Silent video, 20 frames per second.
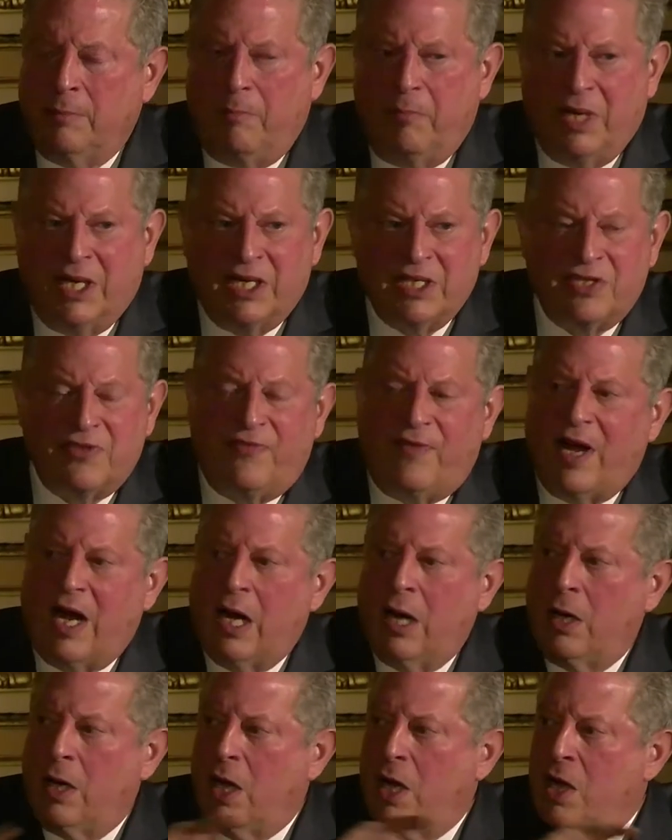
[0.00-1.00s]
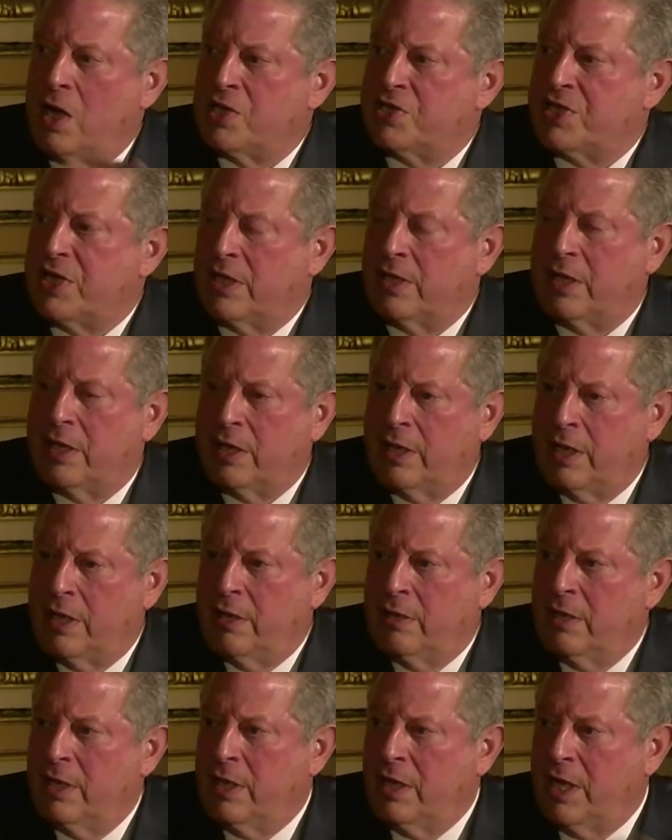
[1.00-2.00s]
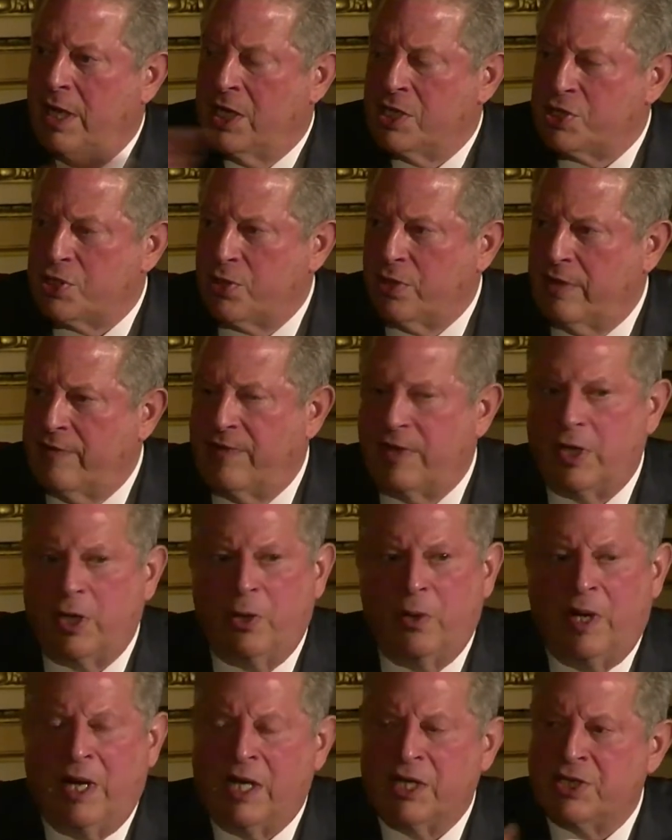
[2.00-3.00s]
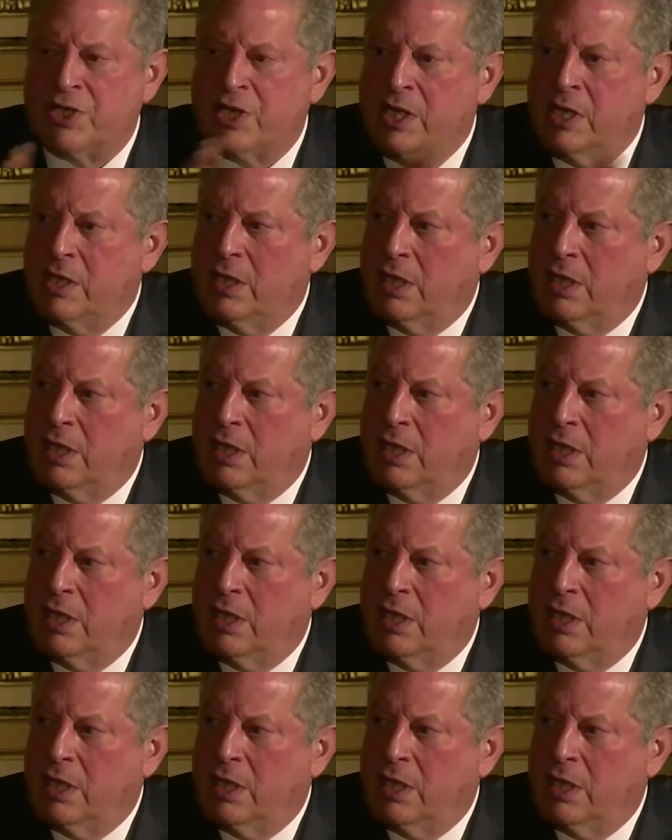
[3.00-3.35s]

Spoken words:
Biggest fire loss in the history of the U.S.